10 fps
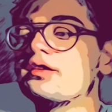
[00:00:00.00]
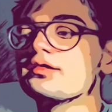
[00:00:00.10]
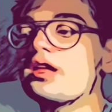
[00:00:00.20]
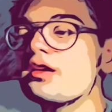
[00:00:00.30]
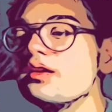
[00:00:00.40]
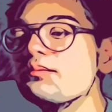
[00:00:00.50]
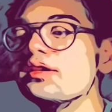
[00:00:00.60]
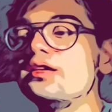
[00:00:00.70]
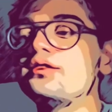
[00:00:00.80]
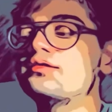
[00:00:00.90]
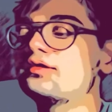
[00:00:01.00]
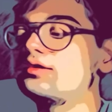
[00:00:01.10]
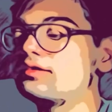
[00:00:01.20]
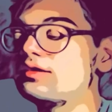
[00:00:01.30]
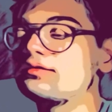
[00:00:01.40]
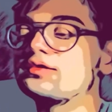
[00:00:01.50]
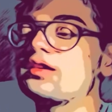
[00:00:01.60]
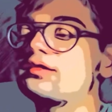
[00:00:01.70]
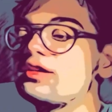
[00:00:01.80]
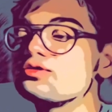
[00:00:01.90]
that he believes
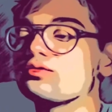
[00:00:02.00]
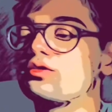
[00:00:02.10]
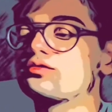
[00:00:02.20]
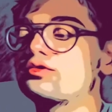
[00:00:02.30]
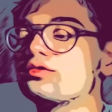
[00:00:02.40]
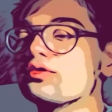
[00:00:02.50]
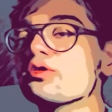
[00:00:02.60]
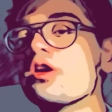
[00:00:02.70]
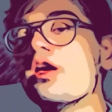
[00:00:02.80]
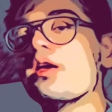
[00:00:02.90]
that they should continue.